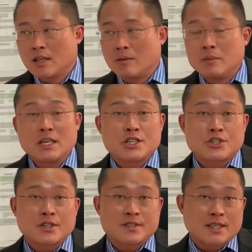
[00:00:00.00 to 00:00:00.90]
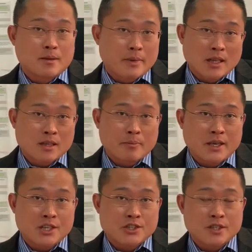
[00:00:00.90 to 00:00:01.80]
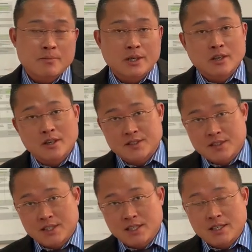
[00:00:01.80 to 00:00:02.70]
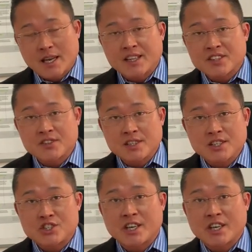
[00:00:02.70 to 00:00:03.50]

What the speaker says: Mergers and amalgamation, because the entity